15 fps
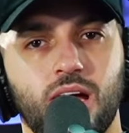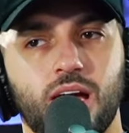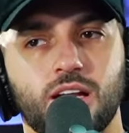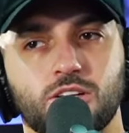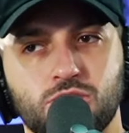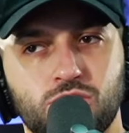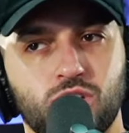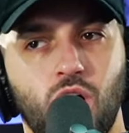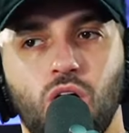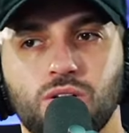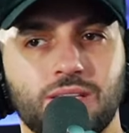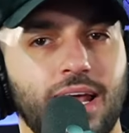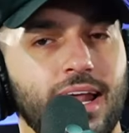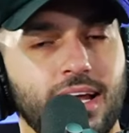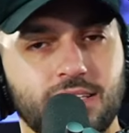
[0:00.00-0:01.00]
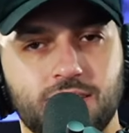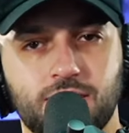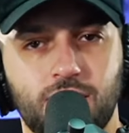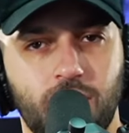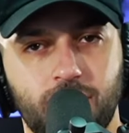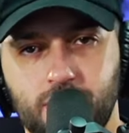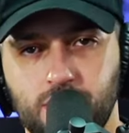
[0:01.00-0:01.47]
in a song that has
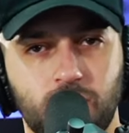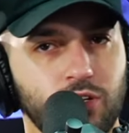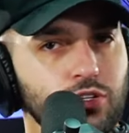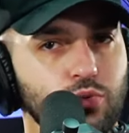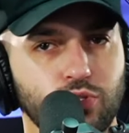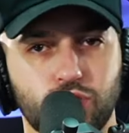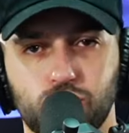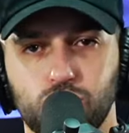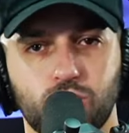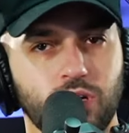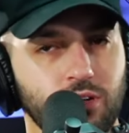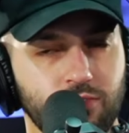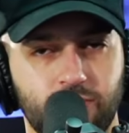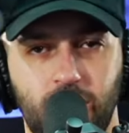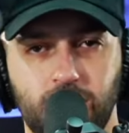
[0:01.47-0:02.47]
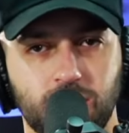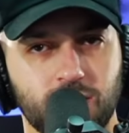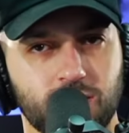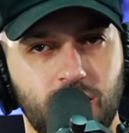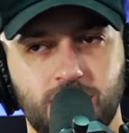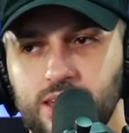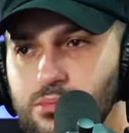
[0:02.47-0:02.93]
nothing to do with shooting or
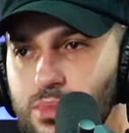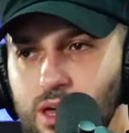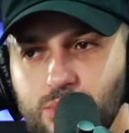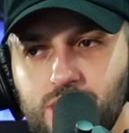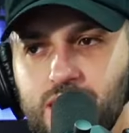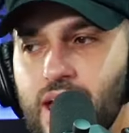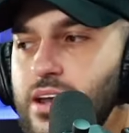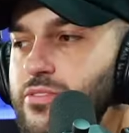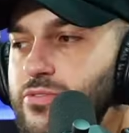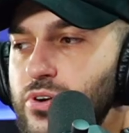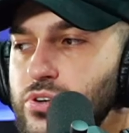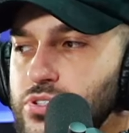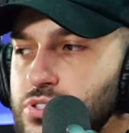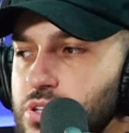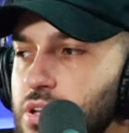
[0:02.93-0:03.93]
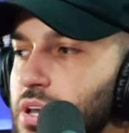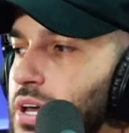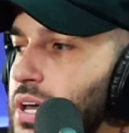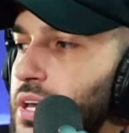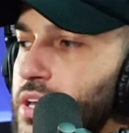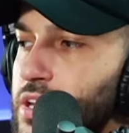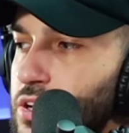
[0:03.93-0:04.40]
violence. I think maybe he had a verse
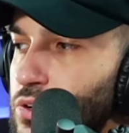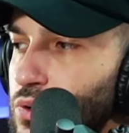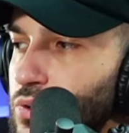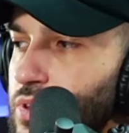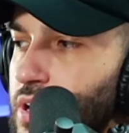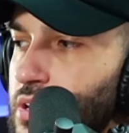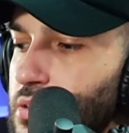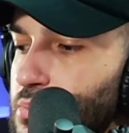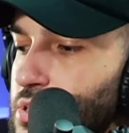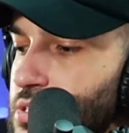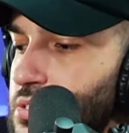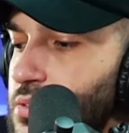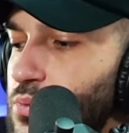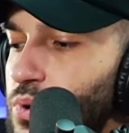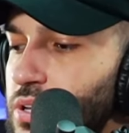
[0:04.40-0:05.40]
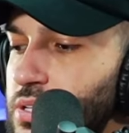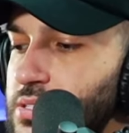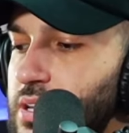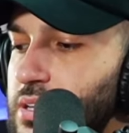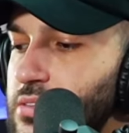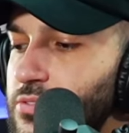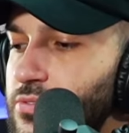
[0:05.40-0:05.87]
here or there. Let me see. What do you
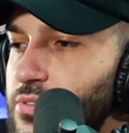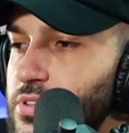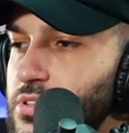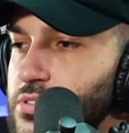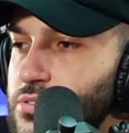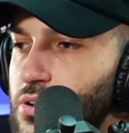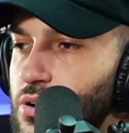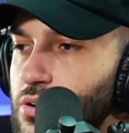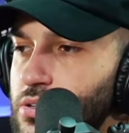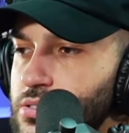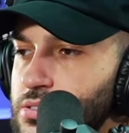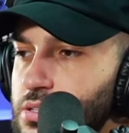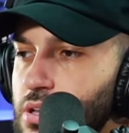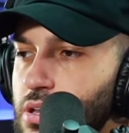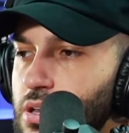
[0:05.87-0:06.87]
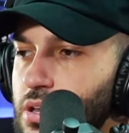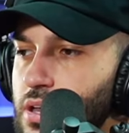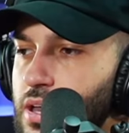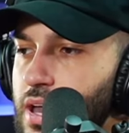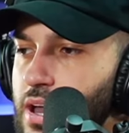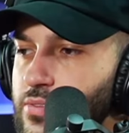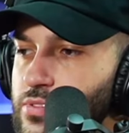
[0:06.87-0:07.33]
say in the song? Because
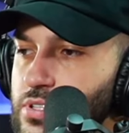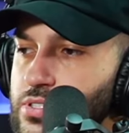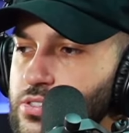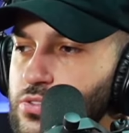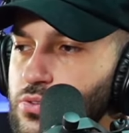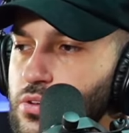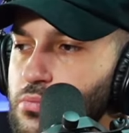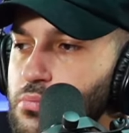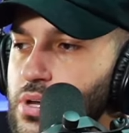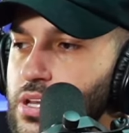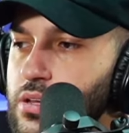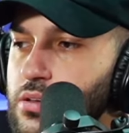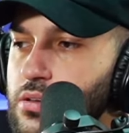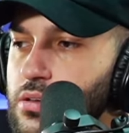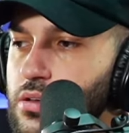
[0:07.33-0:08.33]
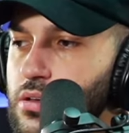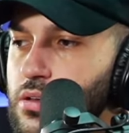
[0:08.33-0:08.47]
I haven't listened to it in a minute.